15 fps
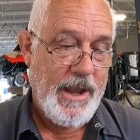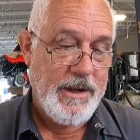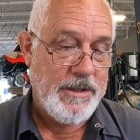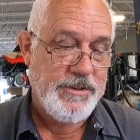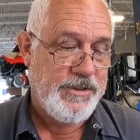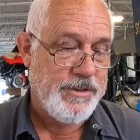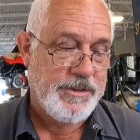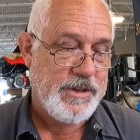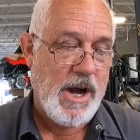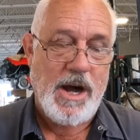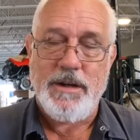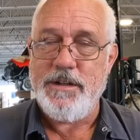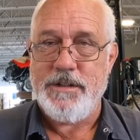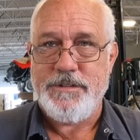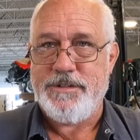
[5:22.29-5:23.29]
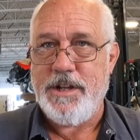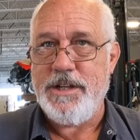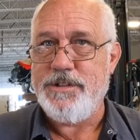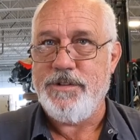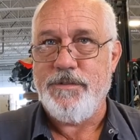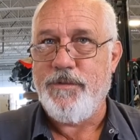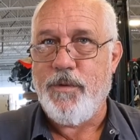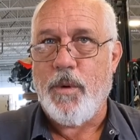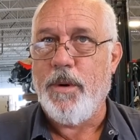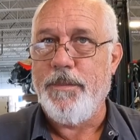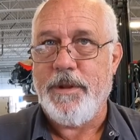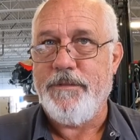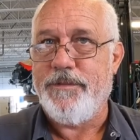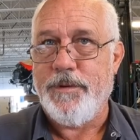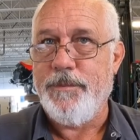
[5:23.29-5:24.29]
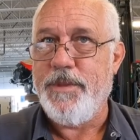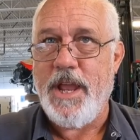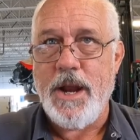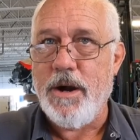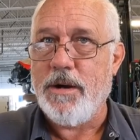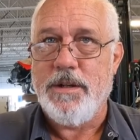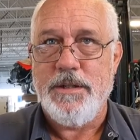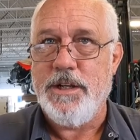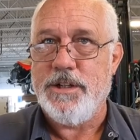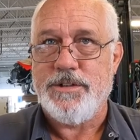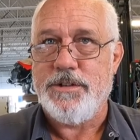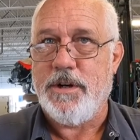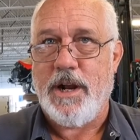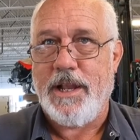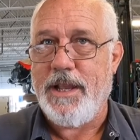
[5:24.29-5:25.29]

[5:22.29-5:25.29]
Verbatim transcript: And it's just condensation forming from the air conditioner.